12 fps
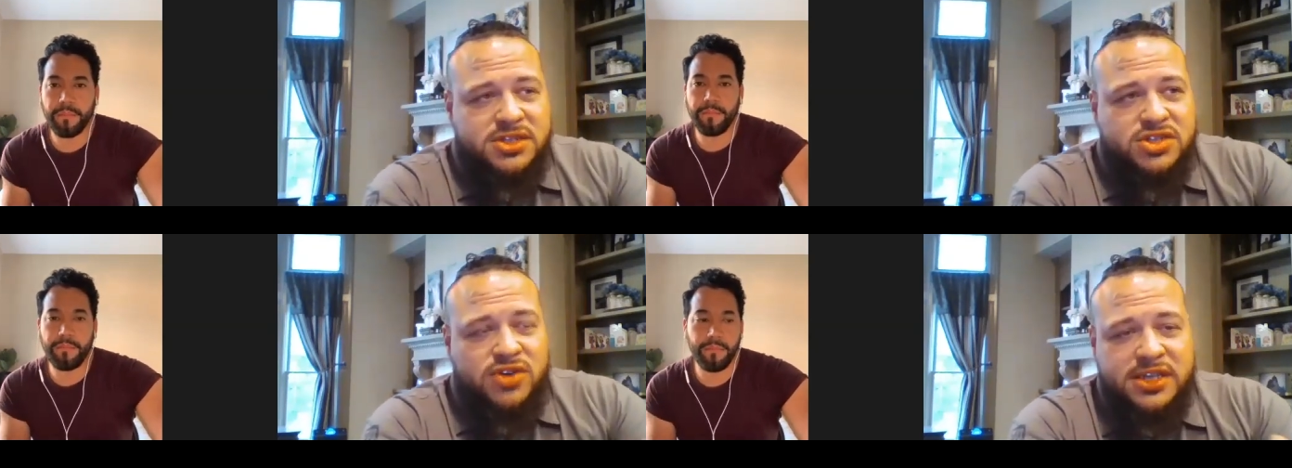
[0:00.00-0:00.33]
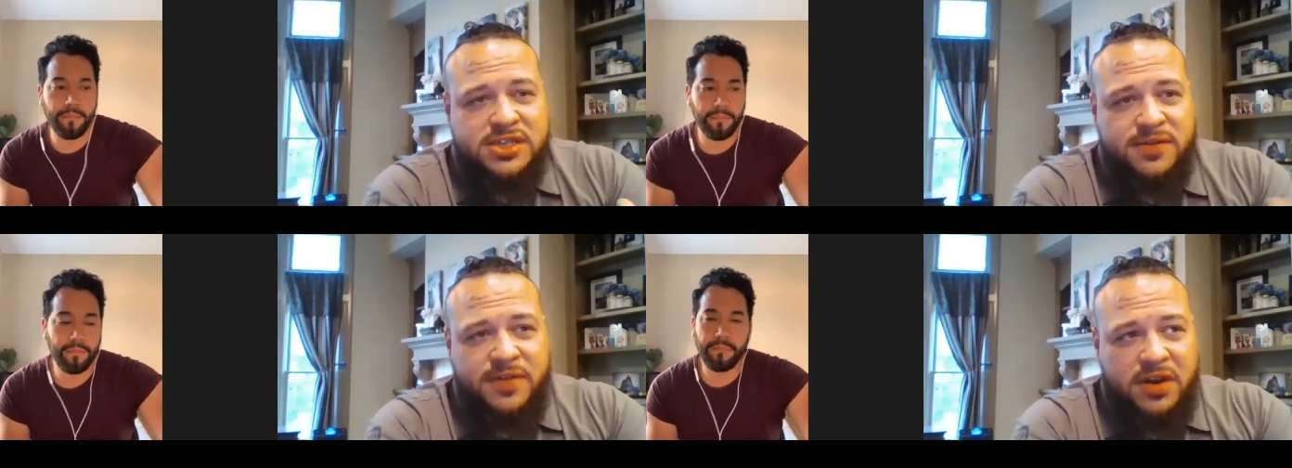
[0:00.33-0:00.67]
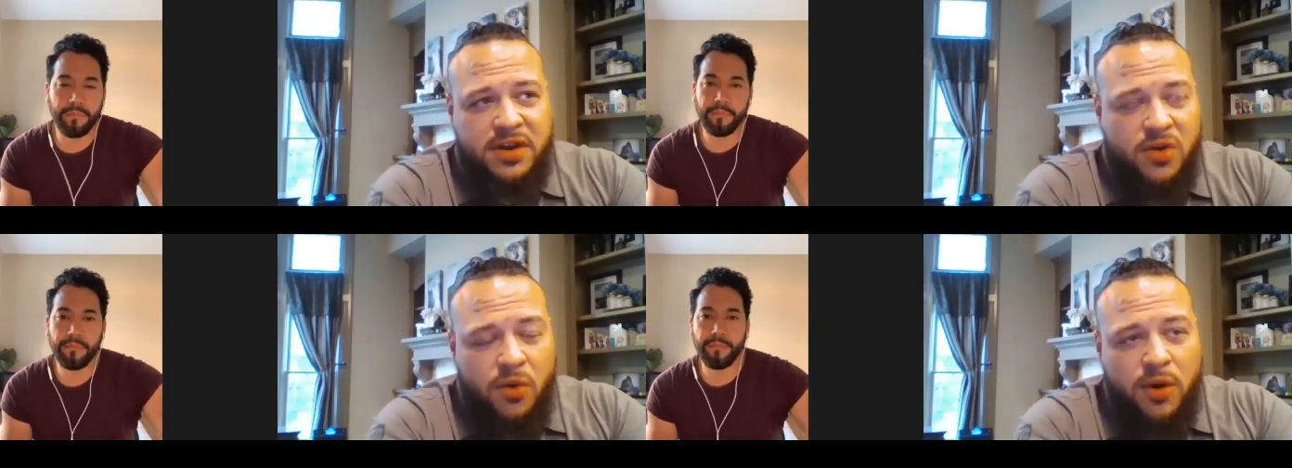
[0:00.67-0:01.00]
Speaker 1: strikes the
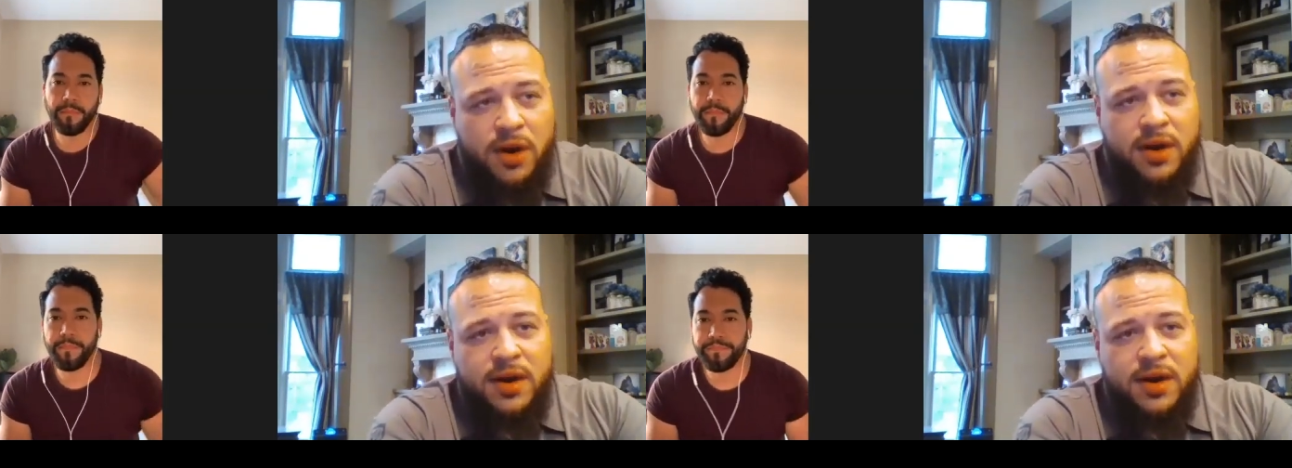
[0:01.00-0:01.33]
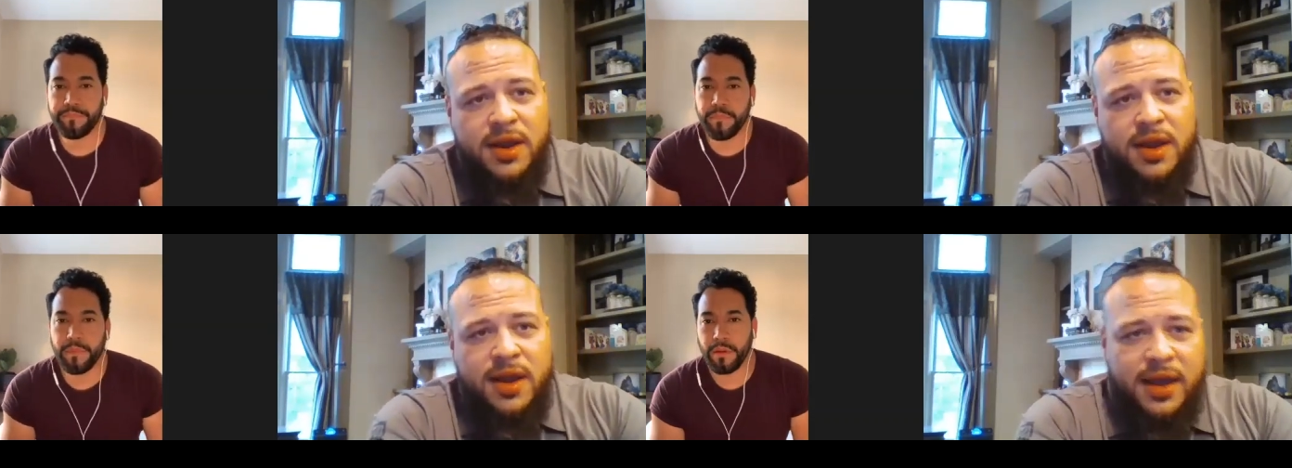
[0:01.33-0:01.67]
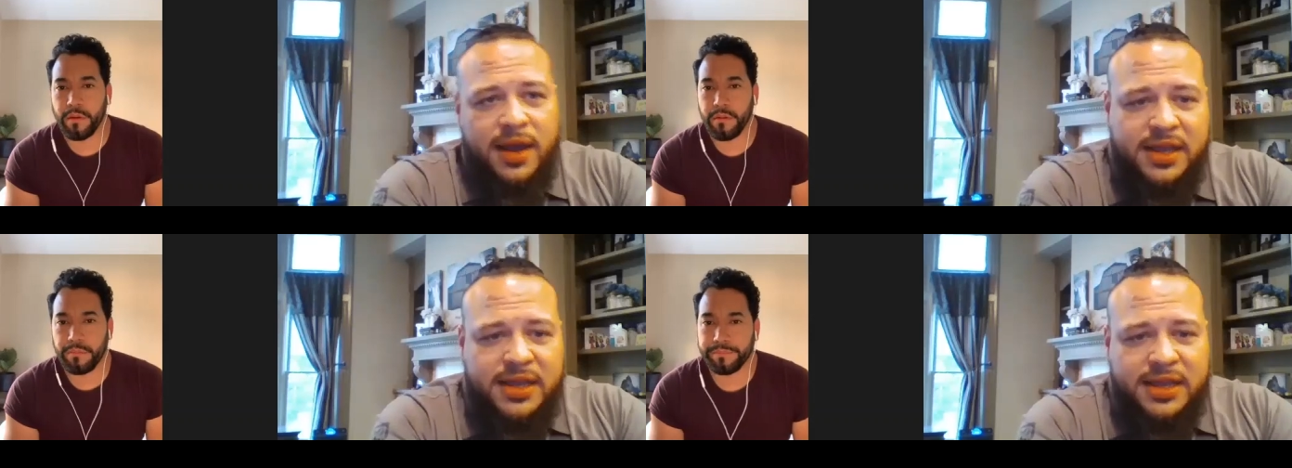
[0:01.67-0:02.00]
very core
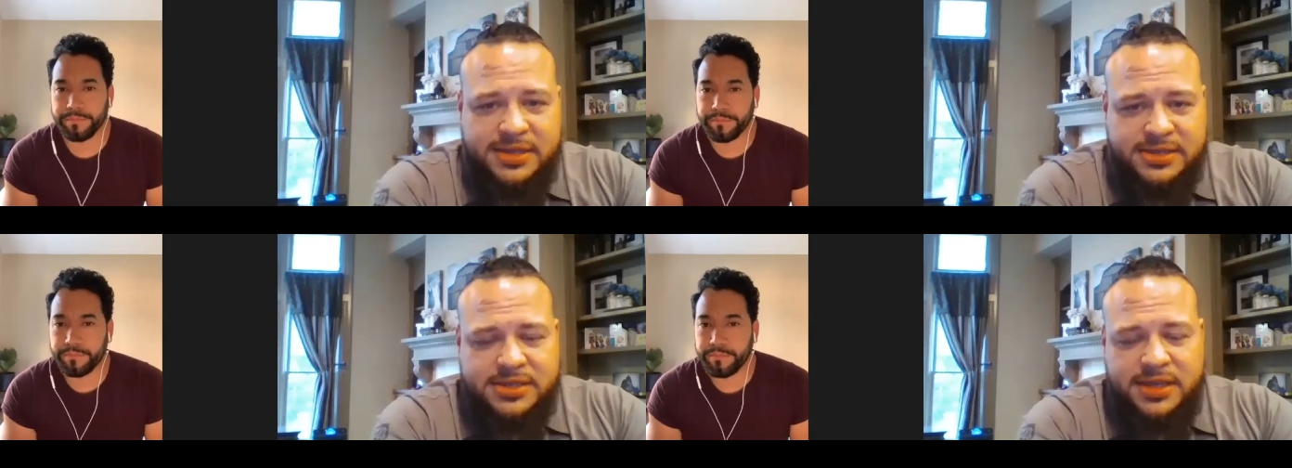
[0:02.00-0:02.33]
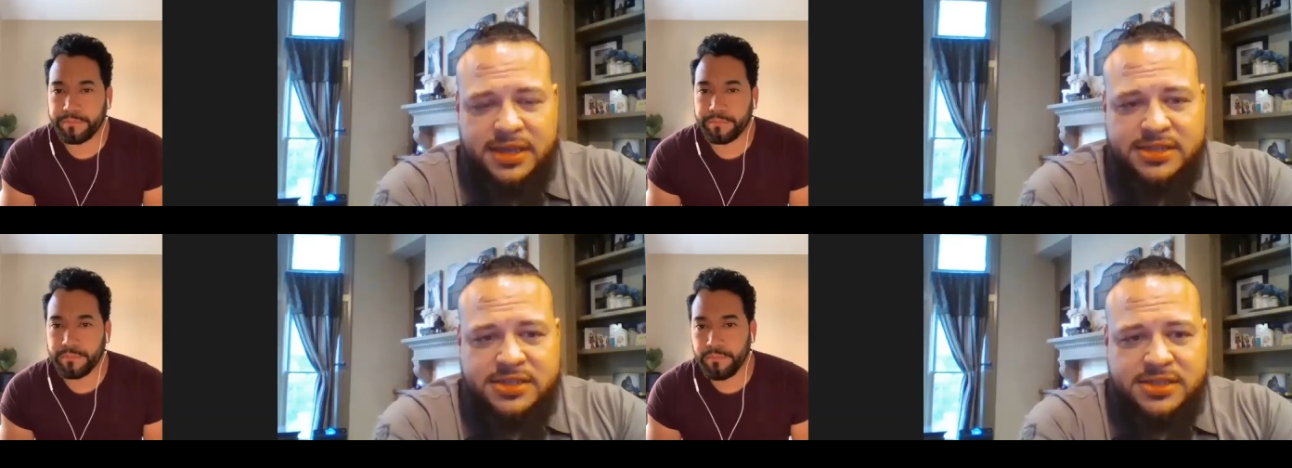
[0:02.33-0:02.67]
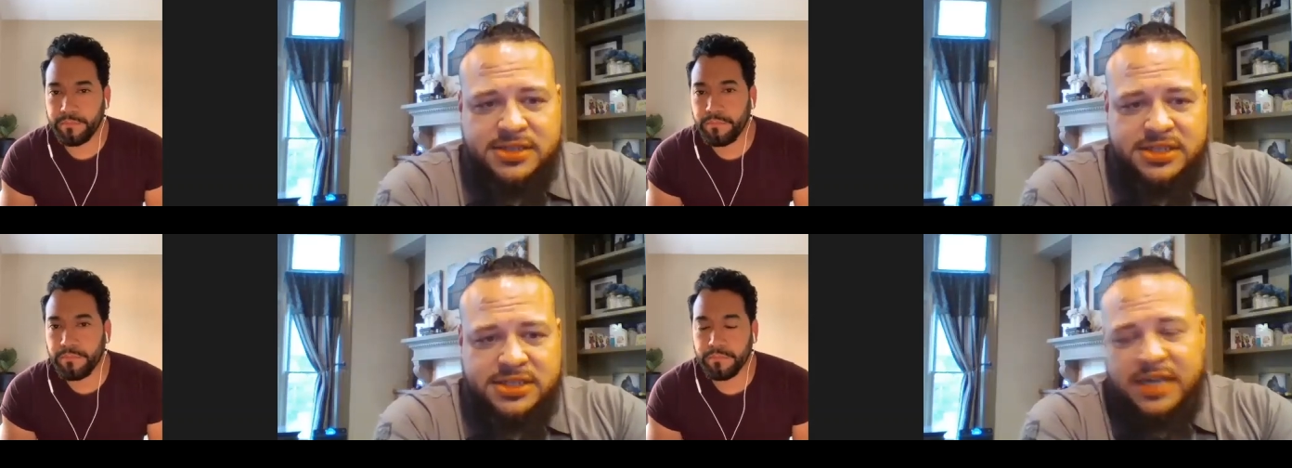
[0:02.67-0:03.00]
is is,
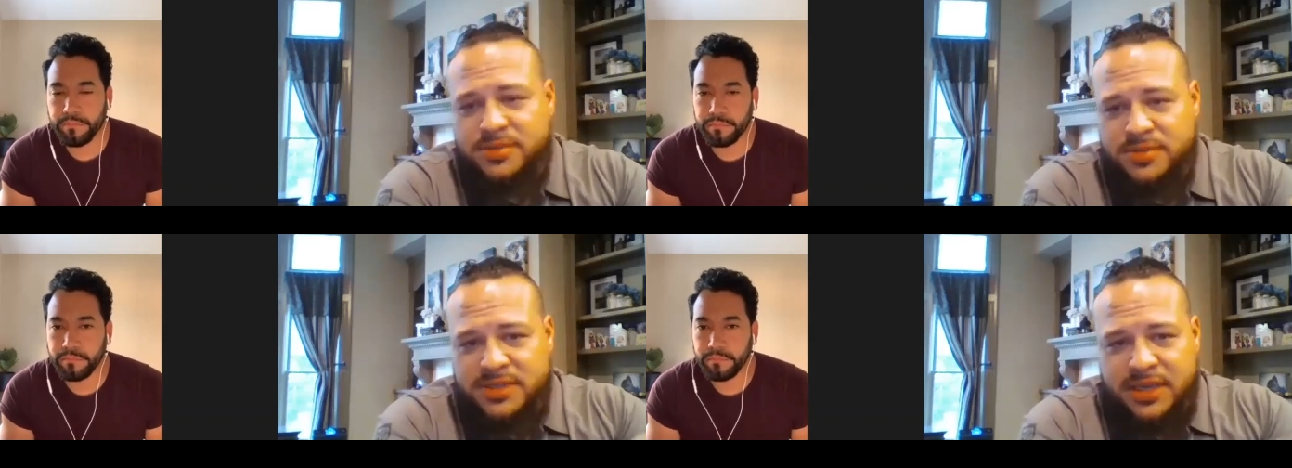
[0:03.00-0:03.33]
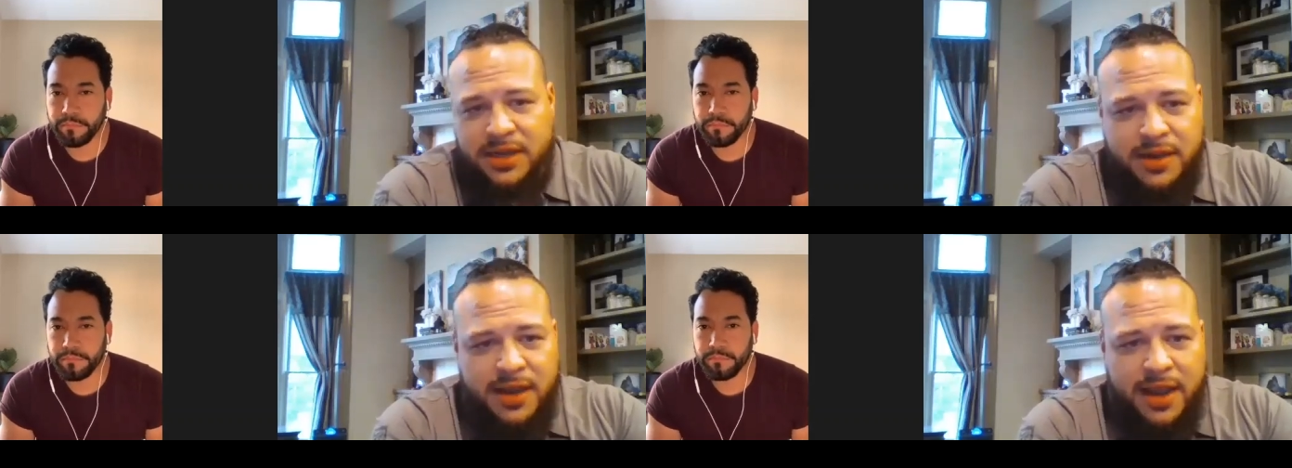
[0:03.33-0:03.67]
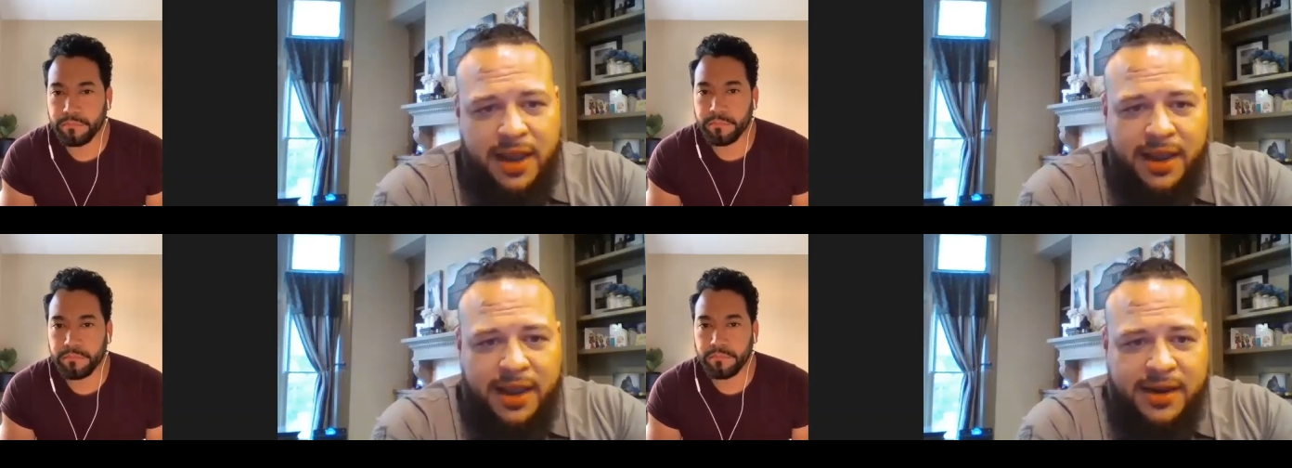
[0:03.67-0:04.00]
is sexual sin
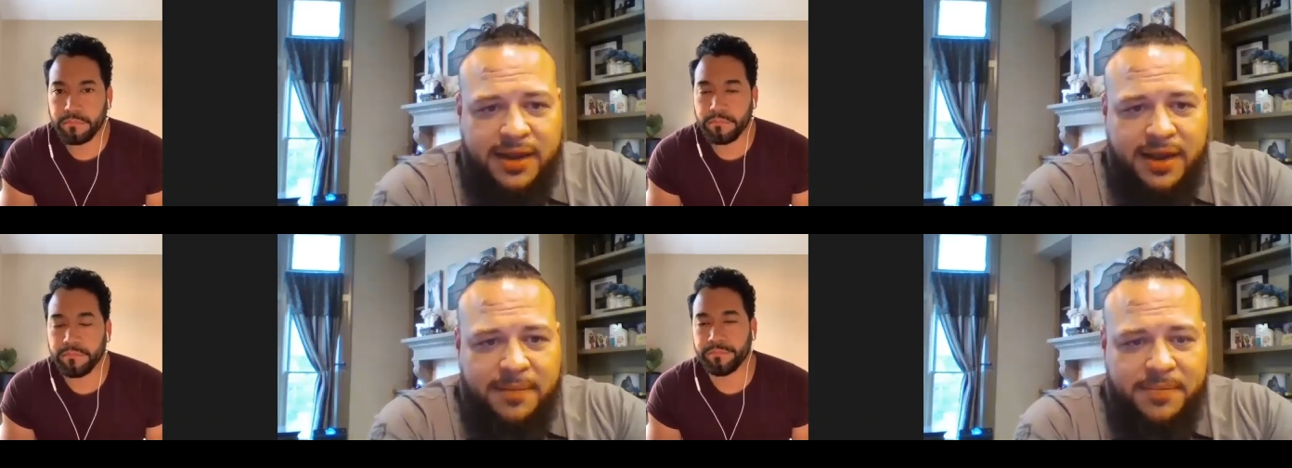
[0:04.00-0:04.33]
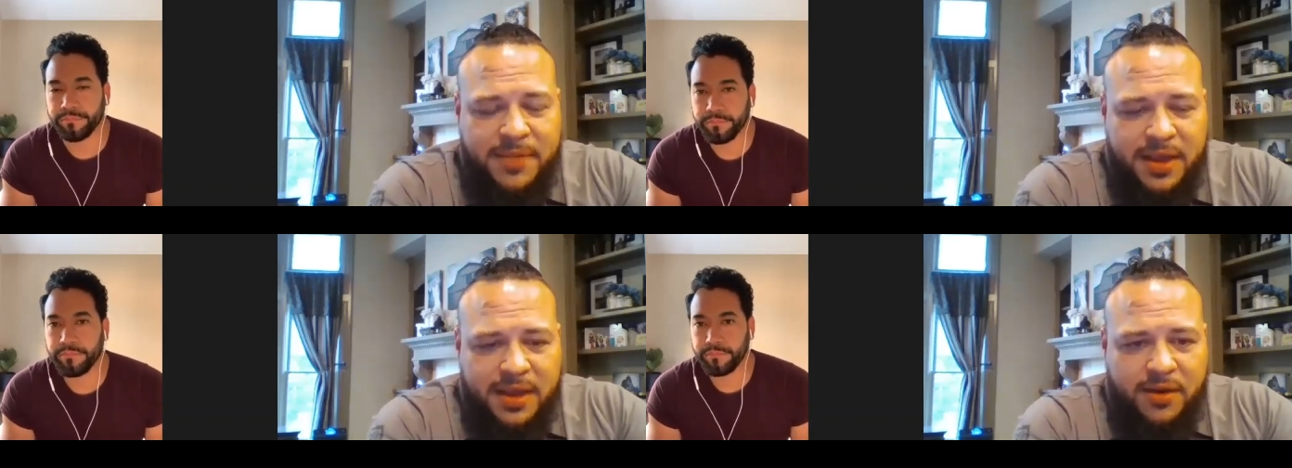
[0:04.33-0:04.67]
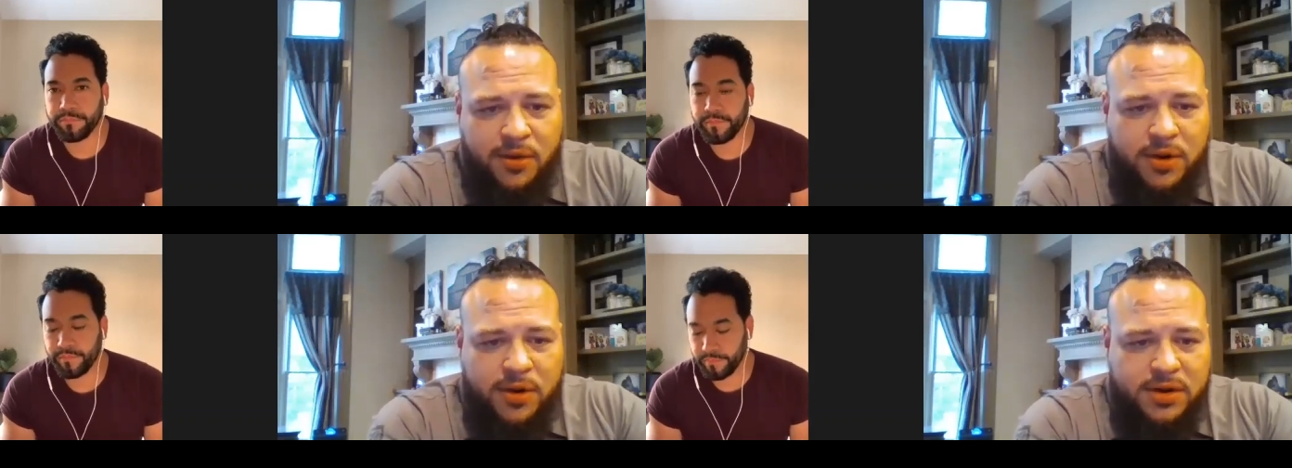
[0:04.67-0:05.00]
and um mm-hmm.
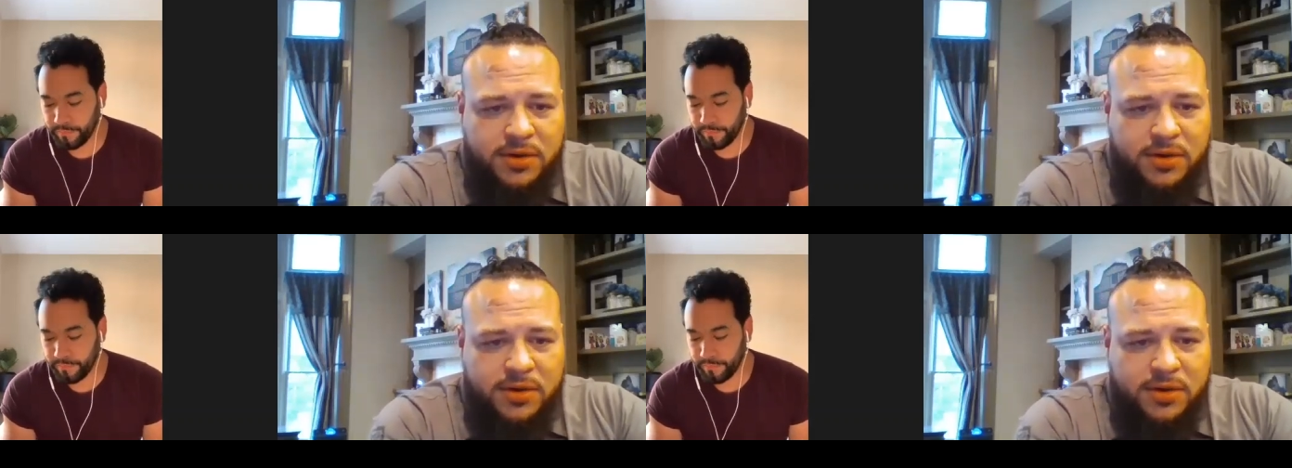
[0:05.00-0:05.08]
or